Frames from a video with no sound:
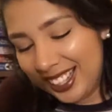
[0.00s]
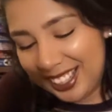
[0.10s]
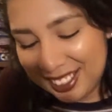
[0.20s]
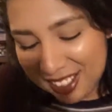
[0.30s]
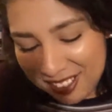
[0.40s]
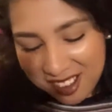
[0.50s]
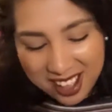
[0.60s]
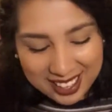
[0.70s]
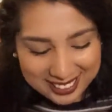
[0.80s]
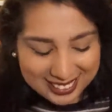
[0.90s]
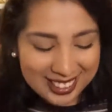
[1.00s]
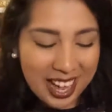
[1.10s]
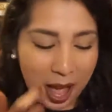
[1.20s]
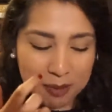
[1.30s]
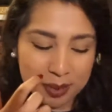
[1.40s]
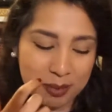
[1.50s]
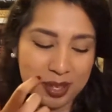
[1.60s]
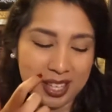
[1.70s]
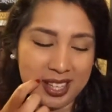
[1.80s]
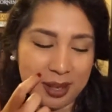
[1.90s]
You know what? I'm gonna
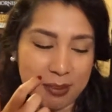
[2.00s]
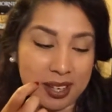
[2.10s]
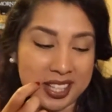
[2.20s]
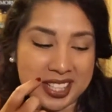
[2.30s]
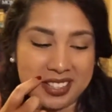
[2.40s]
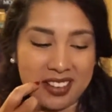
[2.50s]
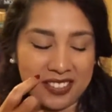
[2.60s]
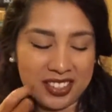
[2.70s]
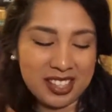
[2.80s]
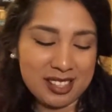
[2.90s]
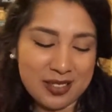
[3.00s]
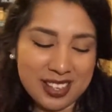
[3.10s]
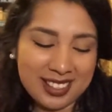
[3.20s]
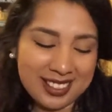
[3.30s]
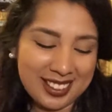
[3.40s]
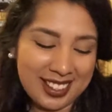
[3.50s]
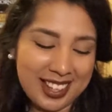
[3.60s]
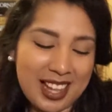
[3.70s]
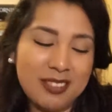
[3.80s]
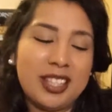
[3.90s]
be a good person for this one,
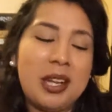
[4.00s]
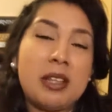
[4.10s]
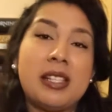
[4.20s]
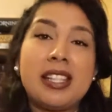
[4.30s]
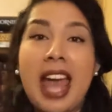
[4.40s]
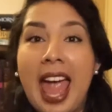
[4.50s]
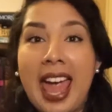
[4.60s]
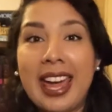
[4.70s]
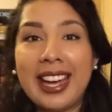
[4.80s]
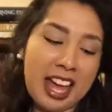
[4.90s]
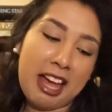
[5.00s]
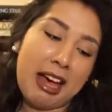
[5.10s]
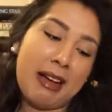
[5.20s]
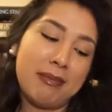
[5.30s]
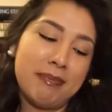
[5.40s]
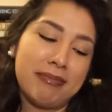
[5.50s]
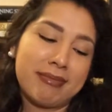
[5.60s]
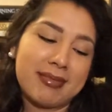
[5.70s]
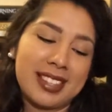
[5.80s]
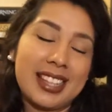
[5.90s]
and I'm gonna say that
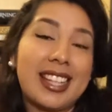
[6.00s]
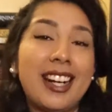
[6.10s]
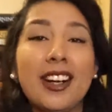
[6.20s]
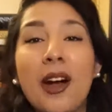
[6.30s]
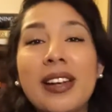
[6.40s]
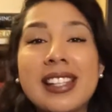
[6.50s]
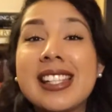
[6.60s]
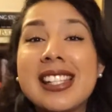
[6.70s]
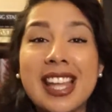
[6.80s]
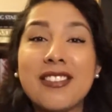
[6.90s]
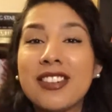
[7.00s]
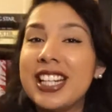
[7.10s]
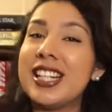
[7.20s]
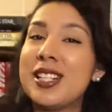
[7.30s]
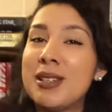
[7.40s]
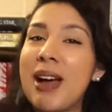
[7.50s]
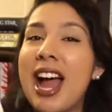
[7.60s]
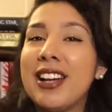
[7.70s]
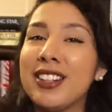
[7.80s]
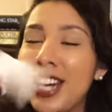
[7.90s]
I'll go into slavery or
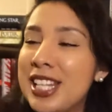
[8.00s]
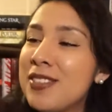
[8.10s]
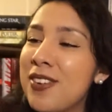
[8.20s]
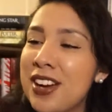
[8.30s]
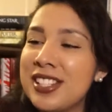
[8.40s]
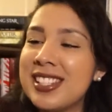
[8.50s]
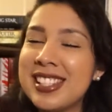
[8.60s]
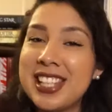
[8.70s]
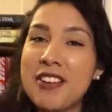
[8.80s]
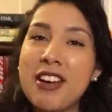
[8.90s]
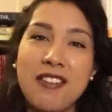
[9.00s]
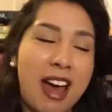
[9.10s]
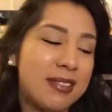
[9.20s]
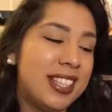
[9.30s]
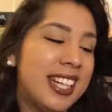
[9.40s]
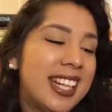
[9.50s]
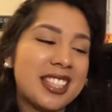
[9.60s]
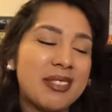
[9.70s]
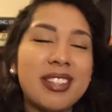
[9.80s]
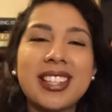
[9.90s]
spy on a crazy person to save my family,
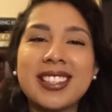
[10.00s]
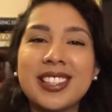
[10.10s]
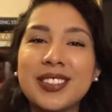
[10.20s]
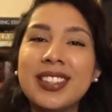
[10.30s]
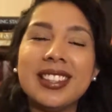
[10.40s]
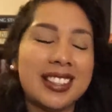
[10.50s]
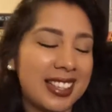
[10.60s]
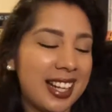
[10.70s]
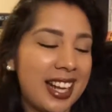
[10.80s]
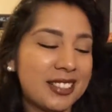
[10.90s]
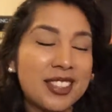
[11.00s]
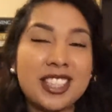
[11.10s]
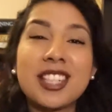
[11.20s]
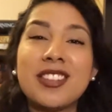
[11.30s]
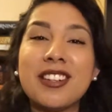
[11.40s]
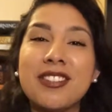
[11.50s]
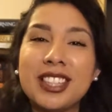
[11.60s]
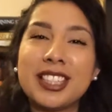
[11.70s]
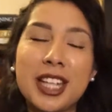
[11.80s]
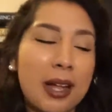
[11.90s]
just because this one, as much as I want to
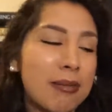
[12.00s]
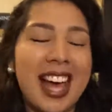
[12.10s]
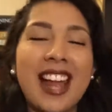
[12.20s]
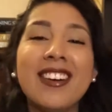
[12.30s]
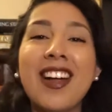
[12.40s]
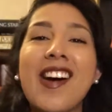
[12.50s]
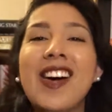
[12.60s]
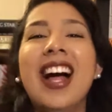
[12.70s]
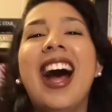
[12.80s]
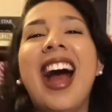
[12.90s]
fuck shit up, I don't know.